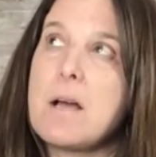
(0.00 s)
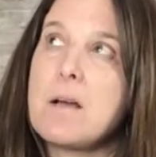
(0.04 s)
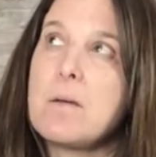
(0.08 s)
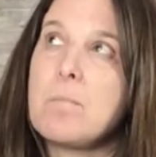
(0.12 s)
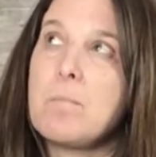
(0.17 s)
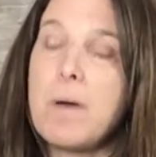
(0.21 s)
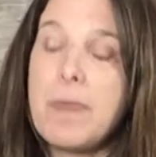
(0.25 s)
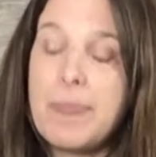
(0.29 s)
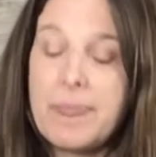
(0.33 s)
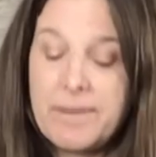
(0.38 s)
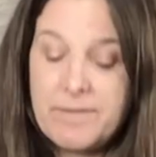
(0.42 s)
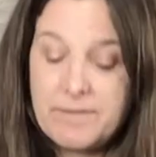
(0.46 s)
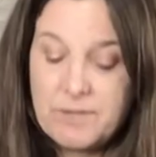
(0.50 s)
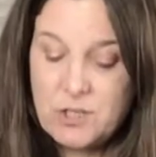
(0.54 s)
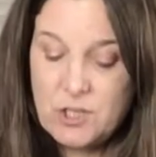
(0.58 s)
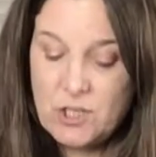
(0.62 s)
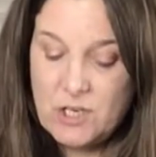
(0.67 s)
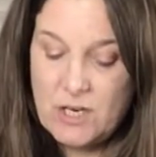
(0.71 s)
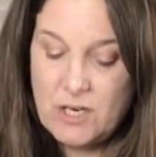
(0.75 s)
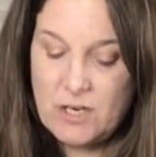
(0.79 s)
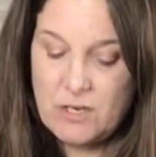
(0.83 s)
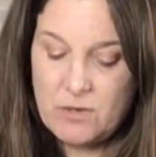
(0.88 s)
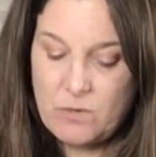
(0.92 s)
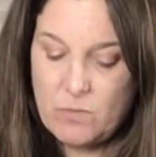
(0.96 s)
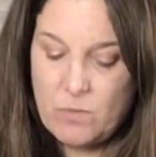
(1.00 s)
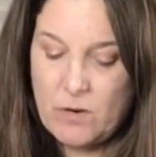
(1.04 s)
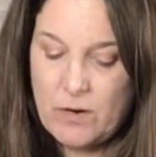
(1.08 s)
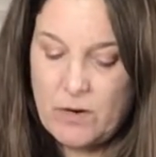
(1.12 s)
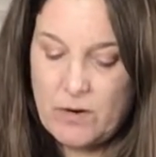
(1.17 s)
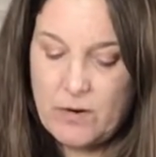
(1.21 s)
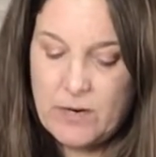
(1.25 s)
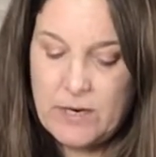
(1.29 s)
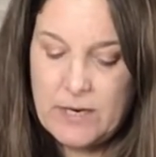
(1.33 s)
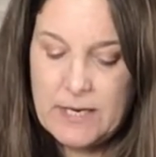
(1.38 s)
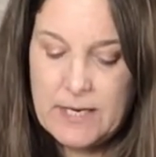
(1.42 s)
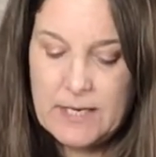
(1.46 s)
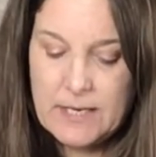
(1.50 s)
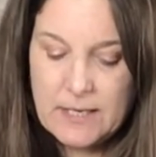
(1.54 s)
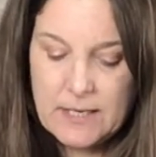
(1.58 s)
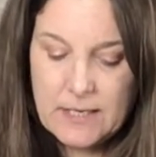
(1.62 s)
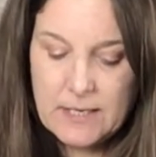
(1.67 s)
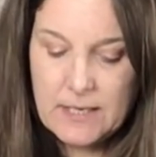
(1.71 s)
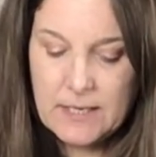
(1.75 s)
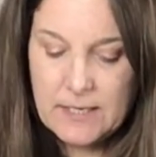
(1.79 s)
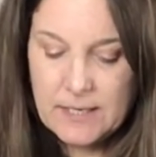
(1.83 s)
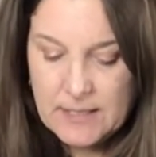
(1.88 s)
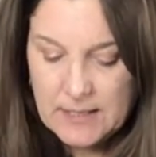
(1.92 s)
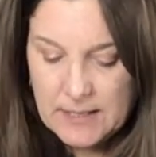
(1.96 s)
month of January
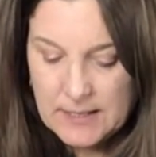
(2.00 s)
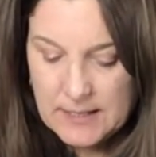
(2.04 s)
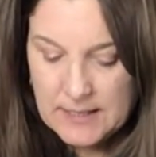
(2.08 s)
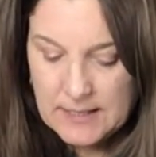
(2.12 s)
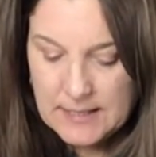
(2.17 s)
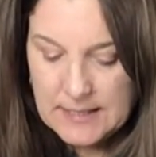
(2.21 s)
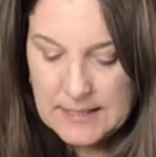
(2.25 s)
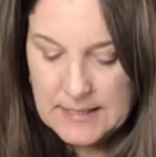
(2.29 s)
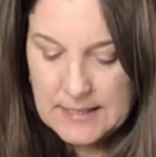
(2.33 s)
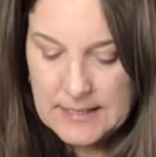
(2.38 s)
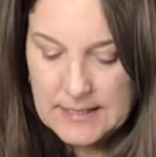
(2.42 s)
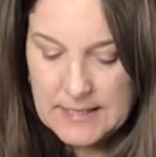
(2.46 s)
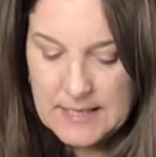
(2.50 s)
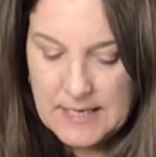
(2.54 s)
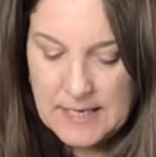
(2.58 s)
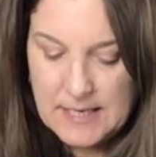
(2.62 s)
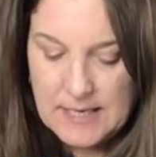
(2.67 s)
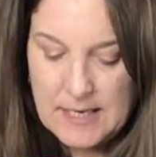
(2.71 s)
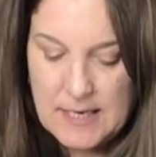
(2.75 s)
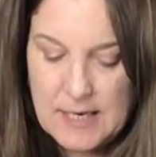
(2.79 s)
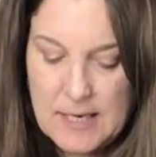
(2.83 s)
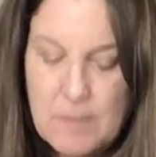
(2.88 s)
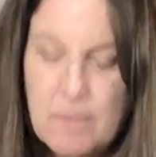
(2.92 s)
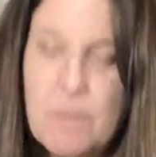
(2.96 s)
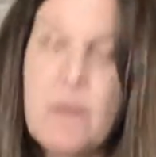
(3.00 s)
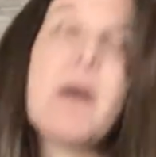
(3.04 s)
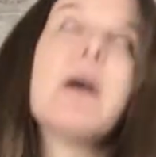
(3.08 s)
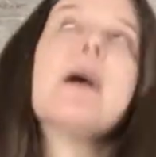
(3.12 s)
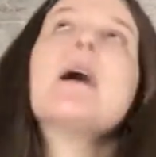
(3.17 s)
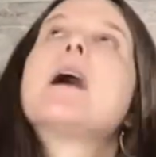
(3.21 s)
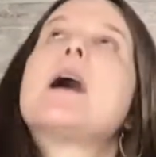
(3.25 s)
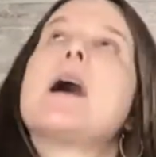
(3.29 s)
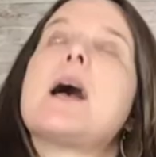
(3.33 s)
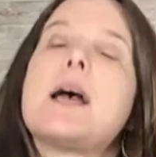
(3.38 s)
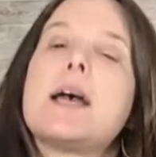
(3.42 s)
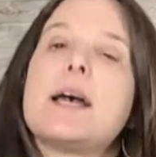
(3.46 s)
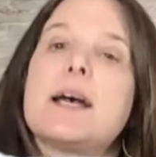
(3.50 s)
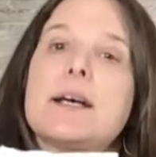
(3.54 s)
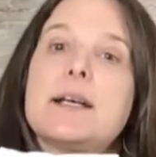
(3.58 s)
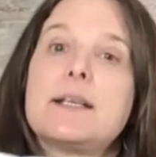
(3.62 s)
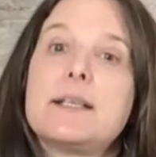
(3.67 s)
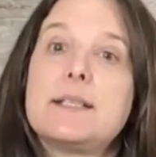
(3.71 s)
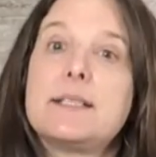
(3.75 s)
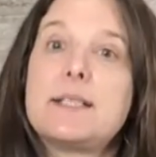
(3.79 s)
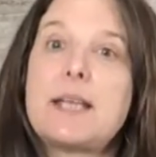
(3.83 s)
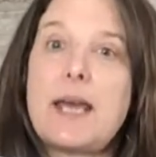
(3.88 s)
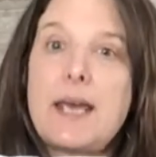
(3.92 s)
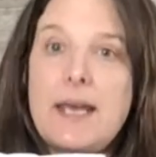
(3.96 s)
STEAM
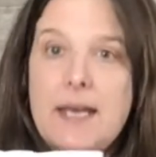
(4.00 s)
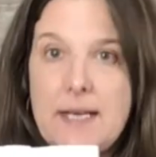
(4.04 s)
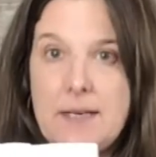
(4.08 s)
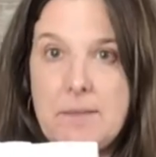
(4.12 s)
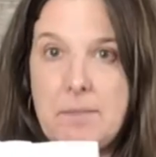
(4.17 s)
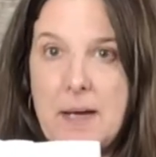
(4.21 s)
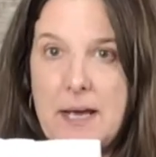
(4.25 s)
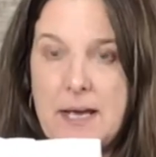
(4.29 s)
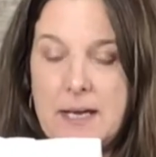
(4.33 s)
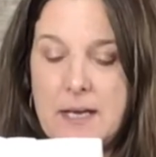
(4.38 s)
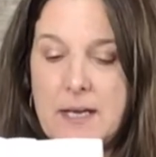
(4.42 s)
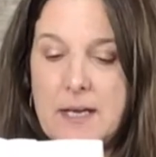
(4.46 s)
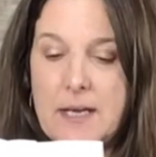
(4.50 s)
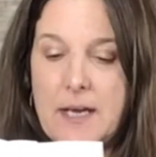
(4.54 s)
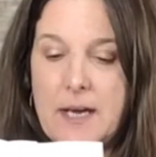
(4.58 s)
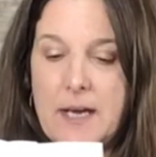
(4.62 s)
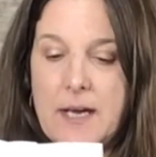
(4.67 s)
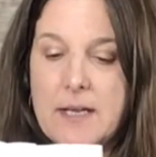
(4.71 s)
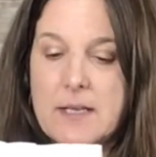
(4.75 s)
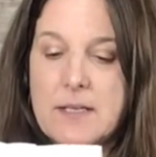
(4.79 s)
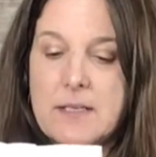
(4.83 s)
Take and Make kit.